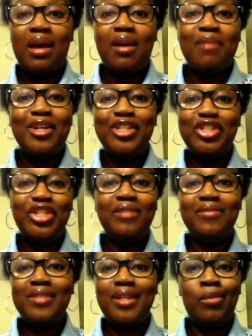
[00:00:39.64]
achieved
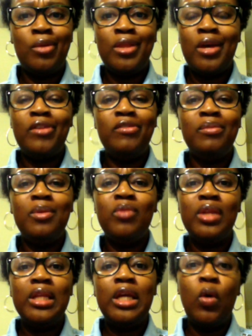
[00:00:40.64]
without even me
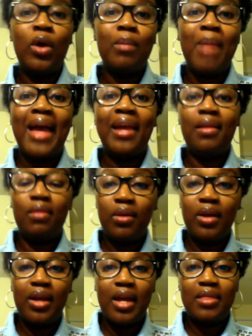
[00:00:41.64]
really going back and
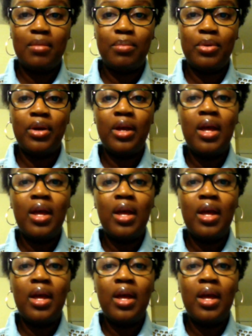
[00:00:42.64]
looking at the book